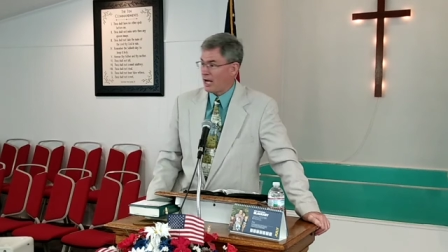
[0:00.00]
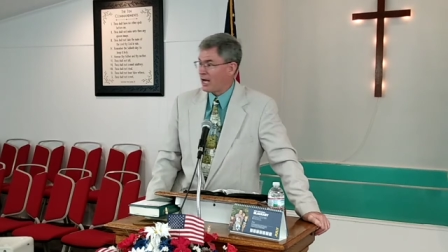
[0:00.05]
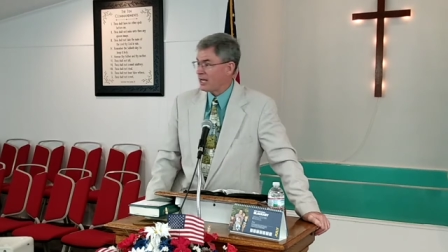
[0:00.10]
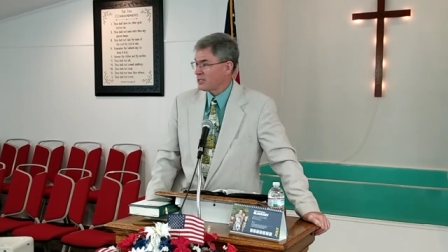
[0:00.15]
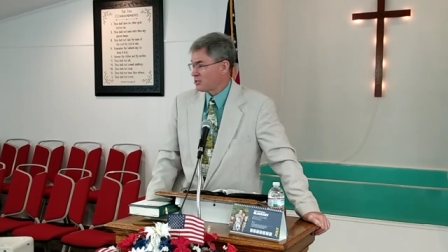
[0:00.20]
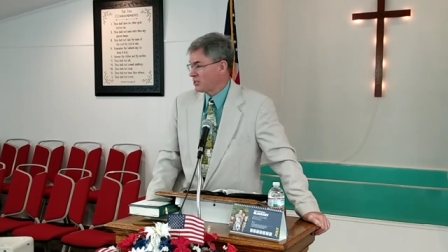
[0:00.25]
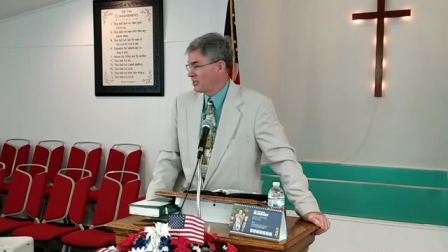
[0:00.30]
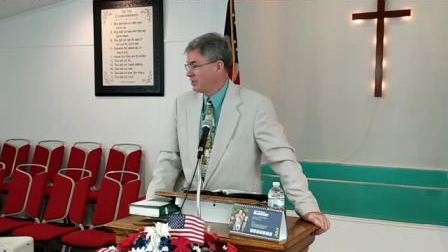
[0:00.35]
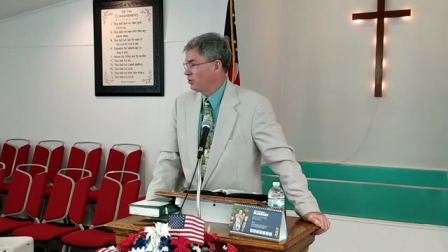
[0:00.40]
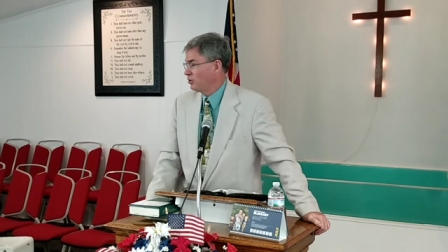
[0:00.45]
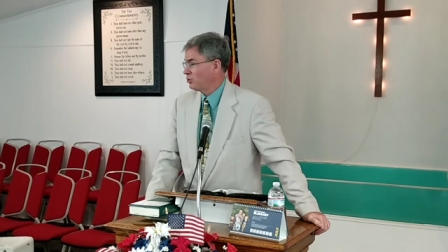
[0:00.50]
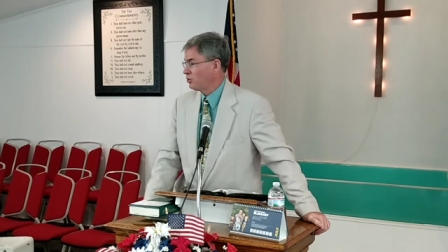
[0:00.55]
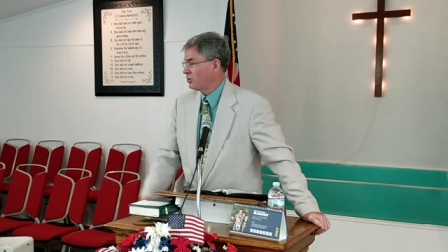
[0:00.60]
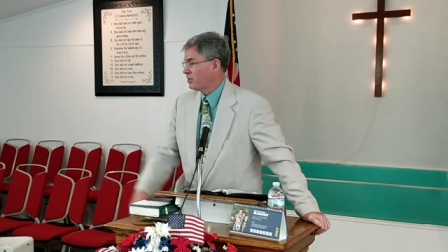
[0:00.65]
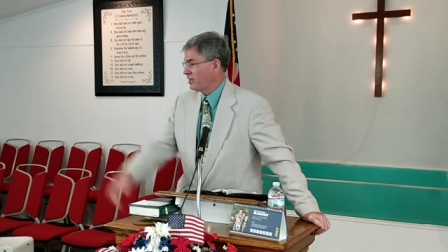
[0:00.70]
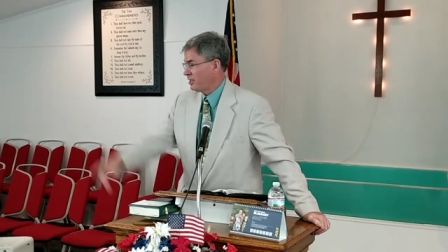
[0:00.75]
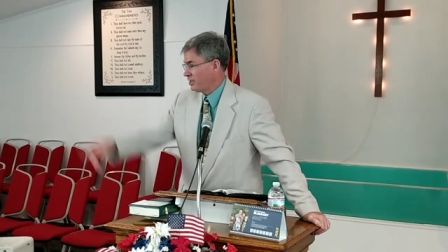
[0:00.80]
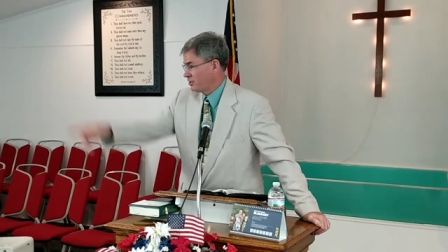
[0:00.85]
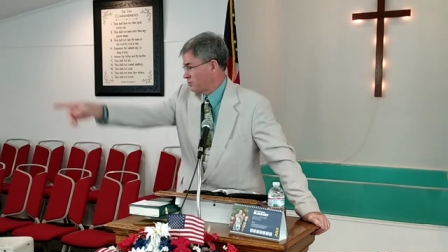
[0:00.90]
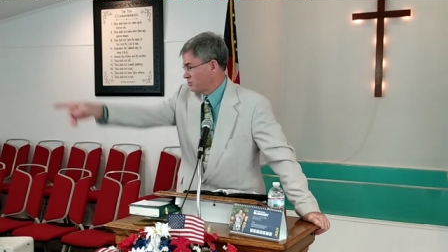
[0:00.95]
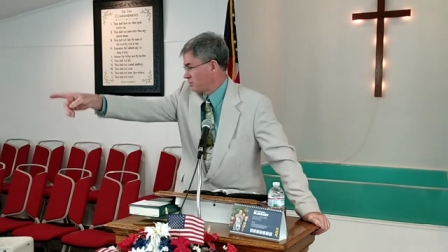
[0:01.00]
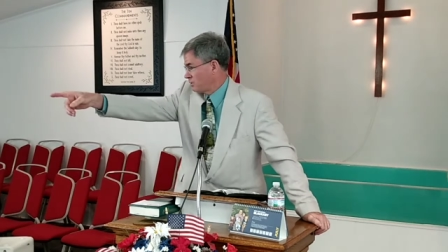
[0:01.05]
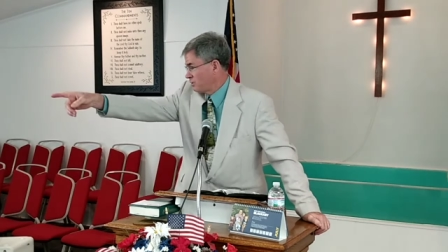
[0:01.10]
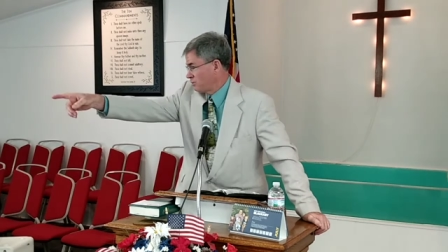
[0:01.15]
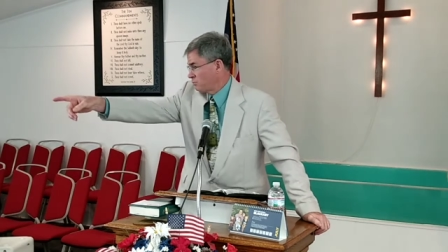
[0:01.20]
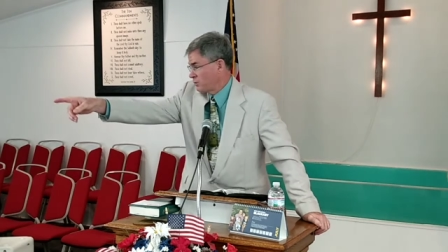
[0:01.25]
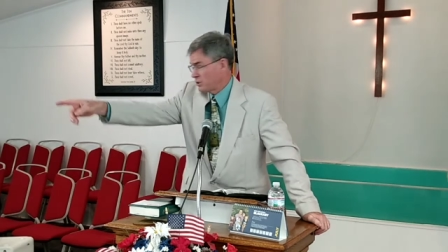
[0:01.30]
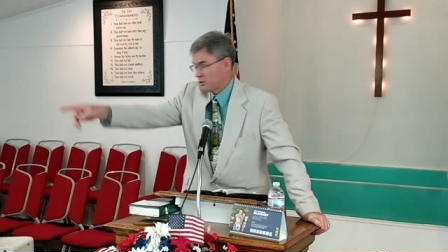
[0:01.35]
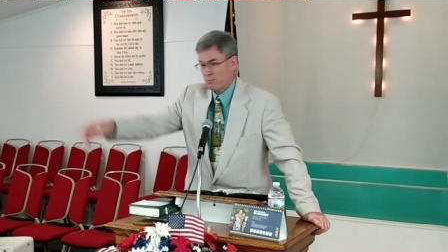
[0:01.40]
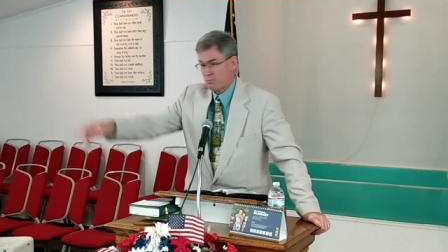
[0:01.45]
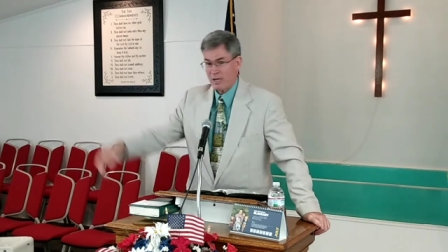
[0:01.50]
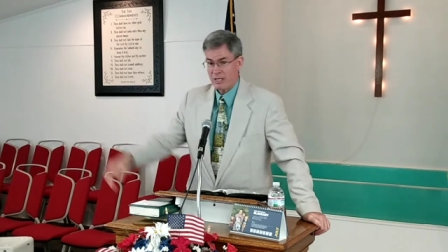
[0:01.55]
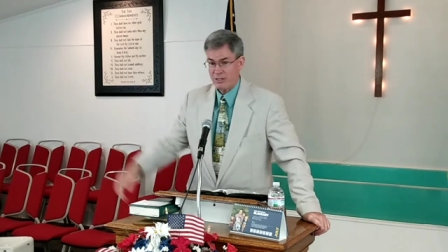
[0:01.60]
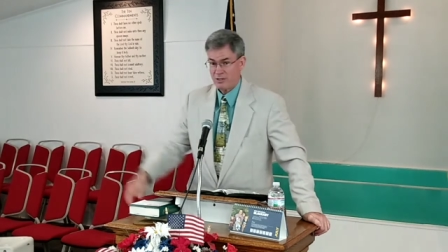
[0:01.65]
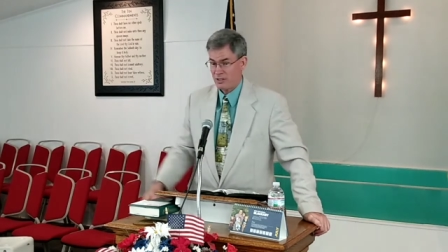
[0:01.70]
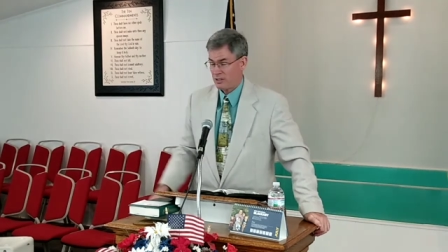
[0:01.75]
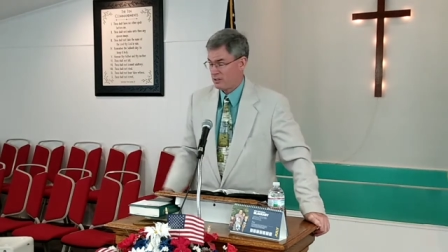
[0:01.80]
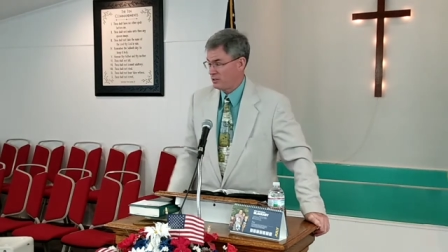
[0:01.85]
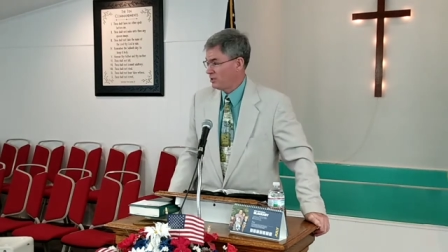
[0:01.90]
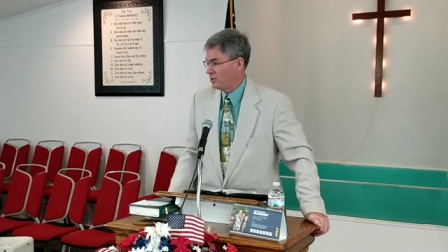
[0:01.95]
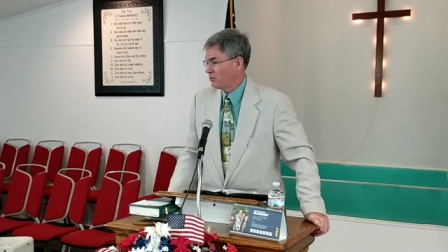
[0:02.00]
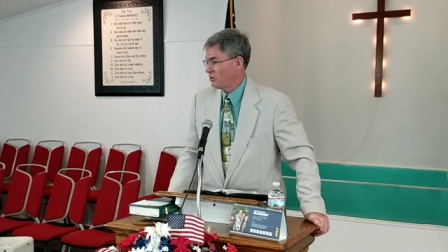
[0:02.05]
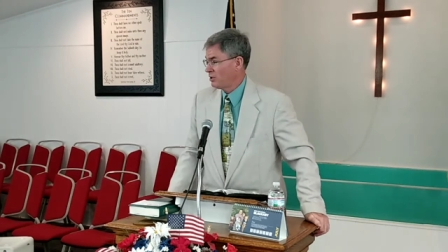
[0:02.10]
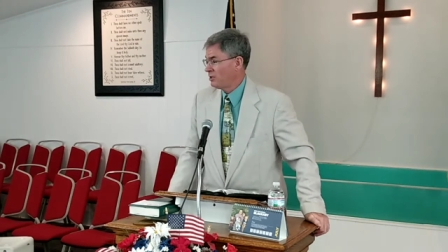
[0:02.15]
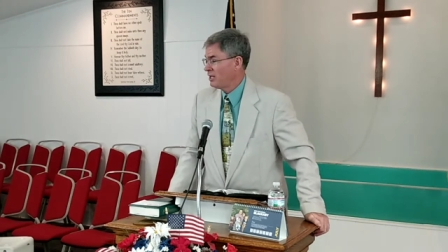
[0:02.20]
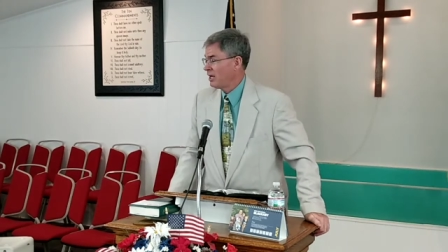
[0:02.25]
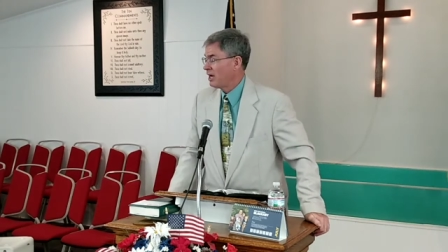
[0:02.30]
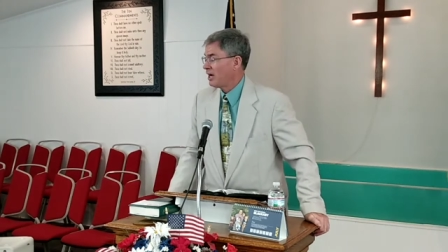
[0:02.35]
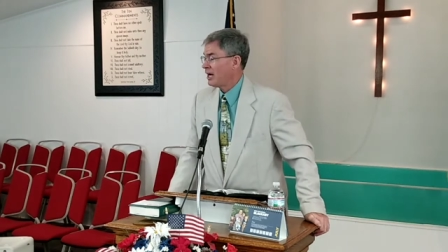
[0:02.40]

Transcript: I see little kids, Miss Bessie can know it.